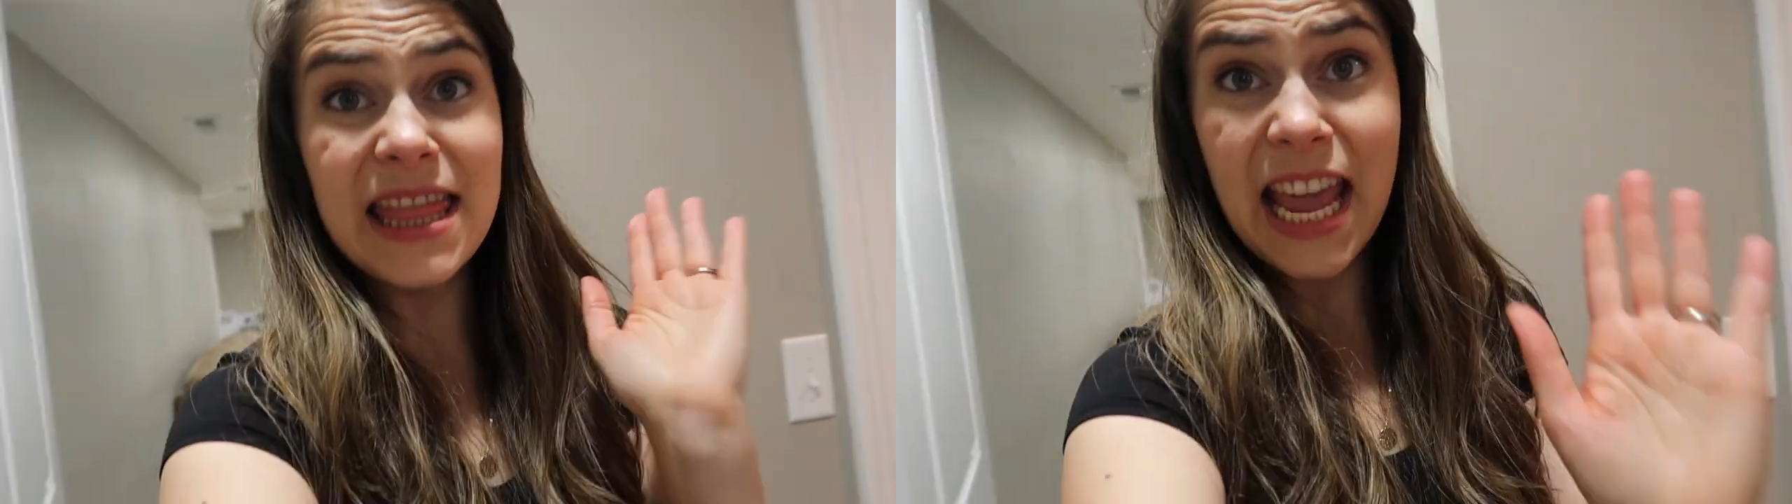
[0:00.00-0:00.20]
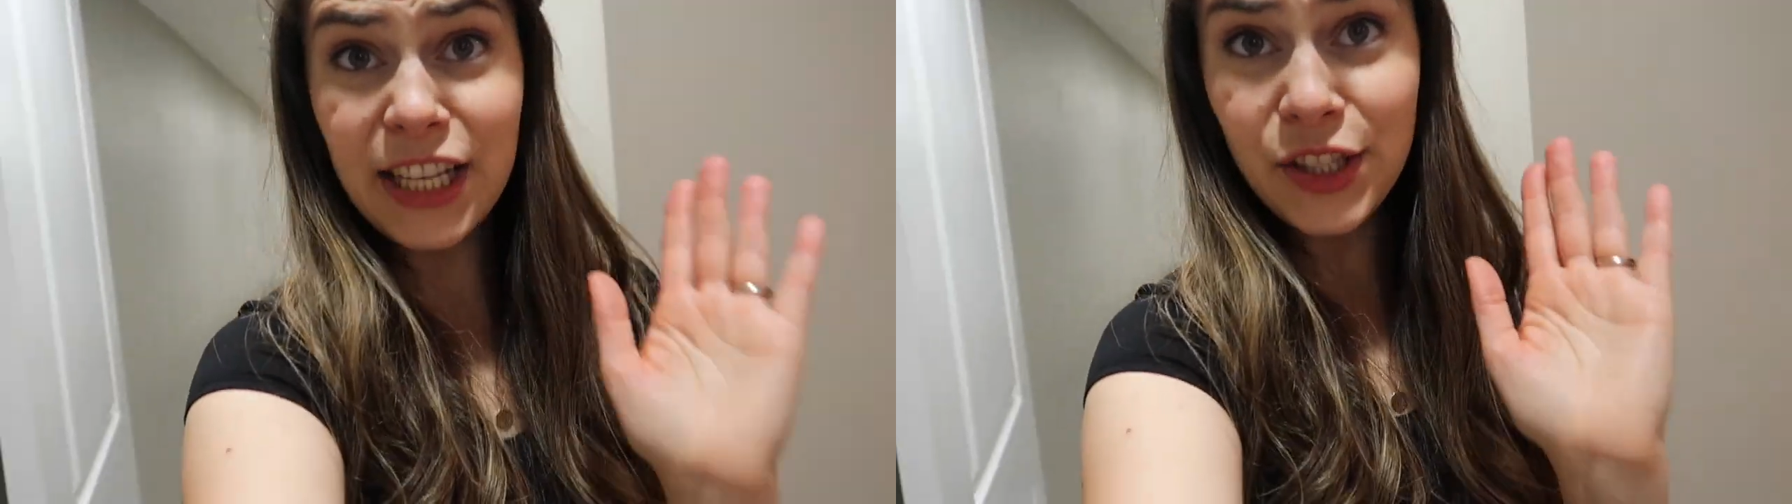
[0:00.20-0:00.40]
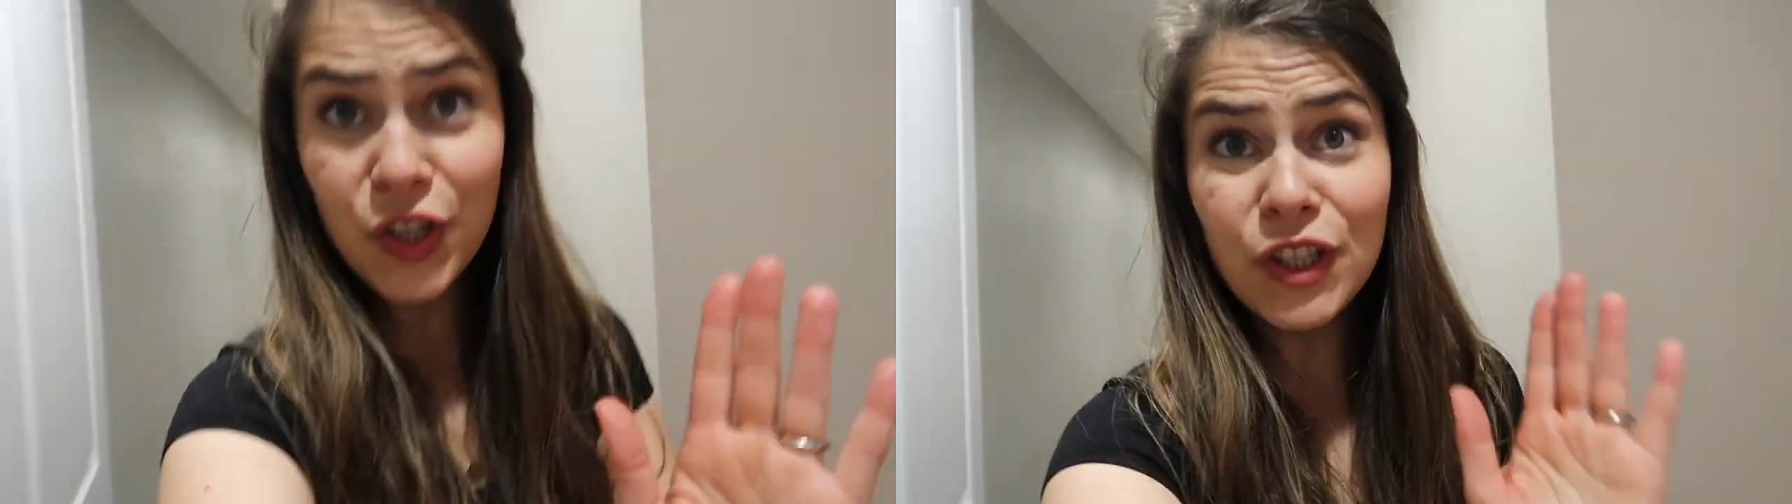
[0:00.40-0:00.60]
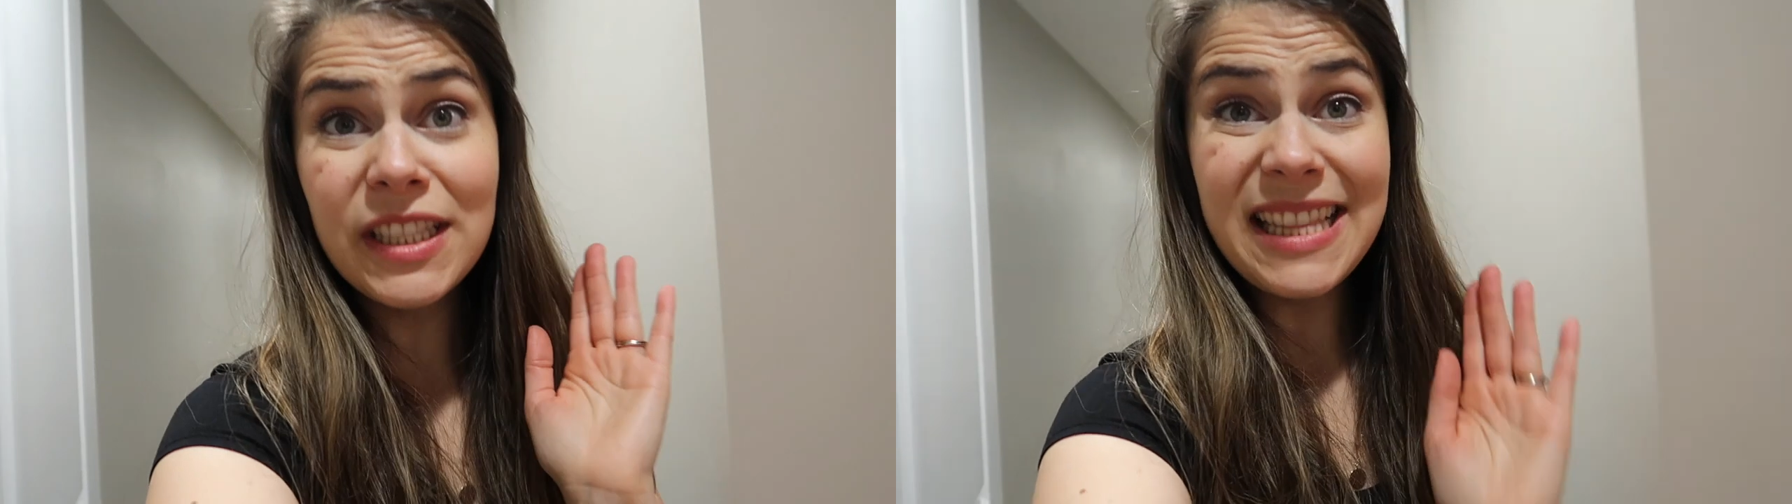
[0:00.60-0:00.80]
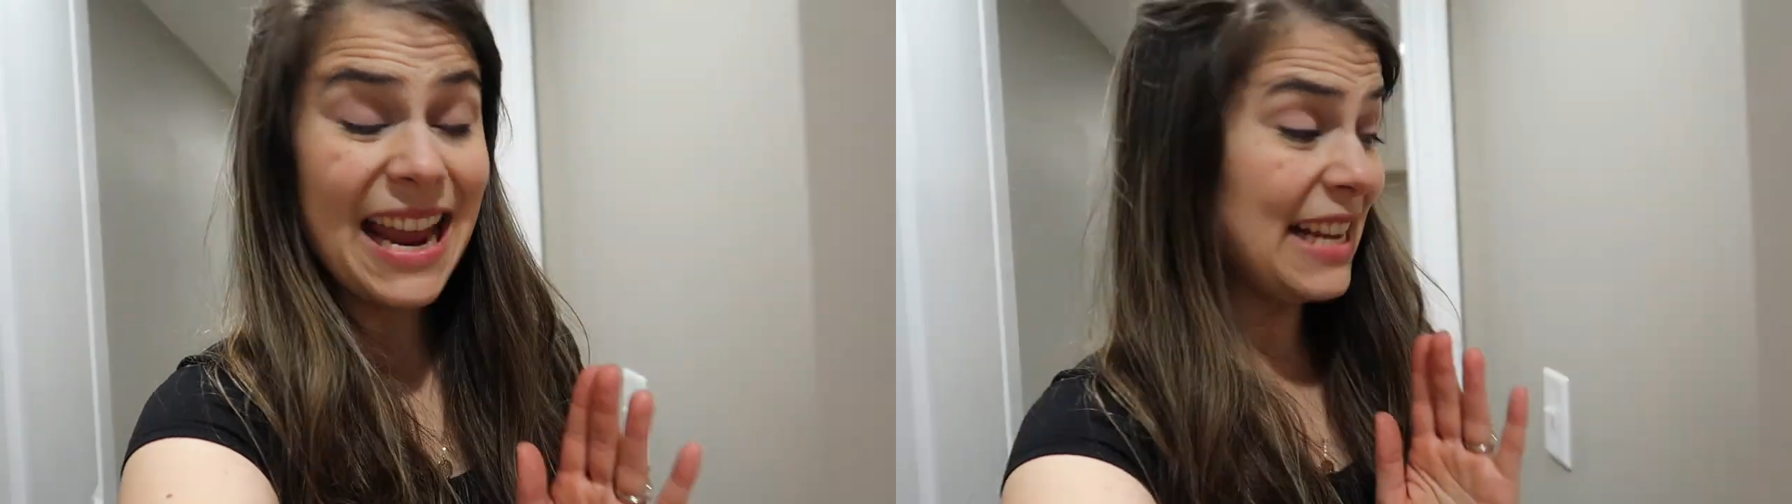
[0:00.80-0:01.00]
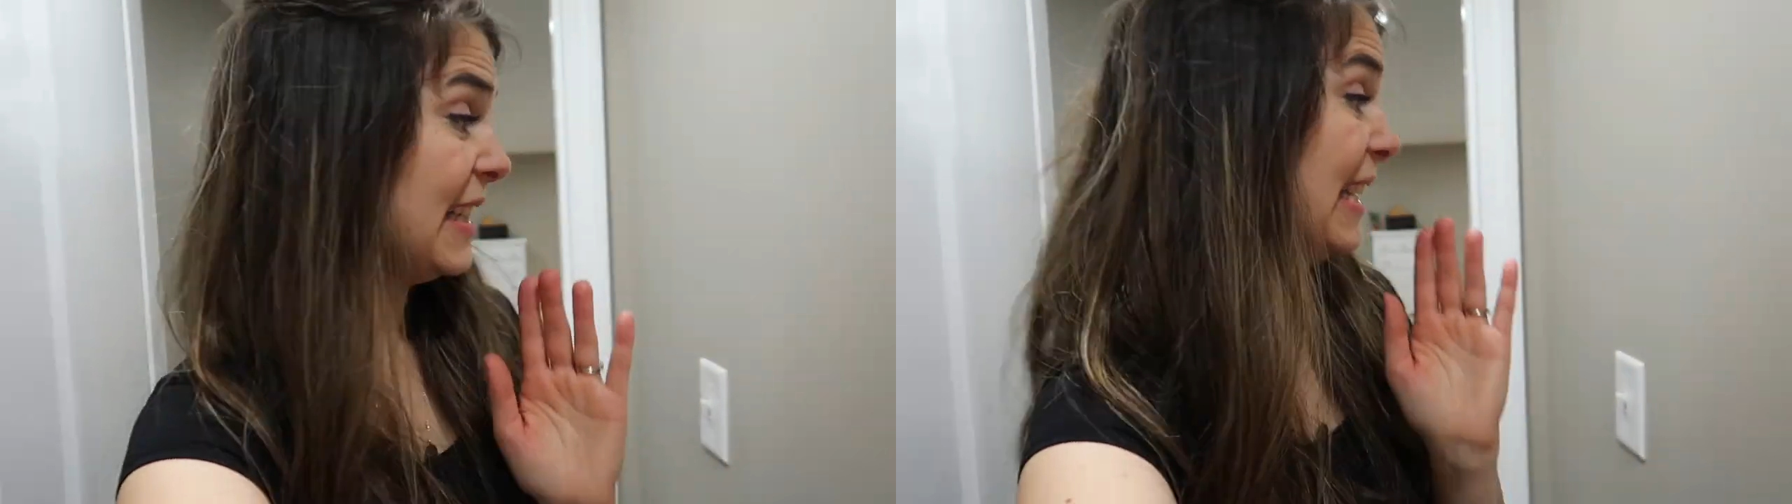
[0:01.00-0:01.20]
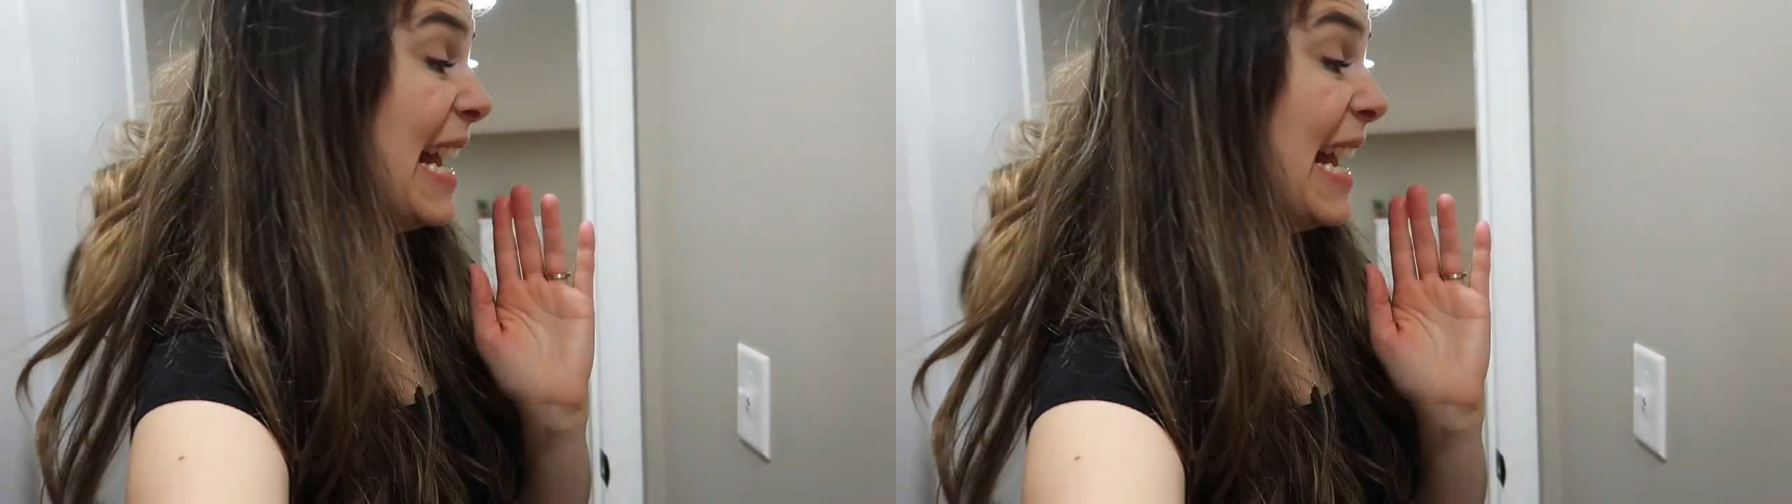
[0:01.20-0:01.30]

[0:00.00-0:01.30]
Thanks, girls, thanks.